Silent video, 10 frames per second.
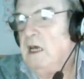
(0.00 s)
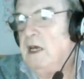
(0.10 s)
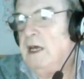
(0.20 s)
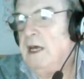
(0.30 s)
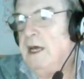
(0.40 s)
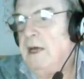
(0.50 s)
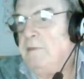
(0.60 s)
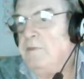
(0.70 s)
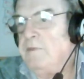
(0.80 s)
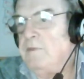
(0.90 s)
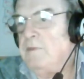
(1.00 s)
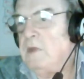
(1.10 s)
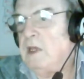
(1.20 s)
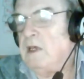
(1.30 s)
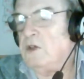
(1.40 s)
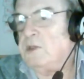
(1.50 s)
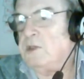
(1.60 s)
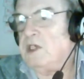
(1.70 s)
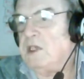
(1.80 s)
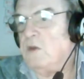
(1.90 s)
and
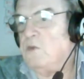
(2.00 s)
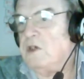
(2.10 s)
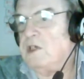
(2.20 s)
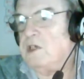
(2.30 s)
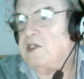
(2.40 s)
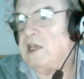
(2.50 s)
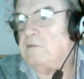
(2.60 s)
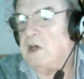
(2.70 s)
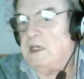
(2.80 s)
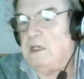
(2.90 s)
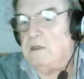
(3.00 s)
obviously if I don't want to extend my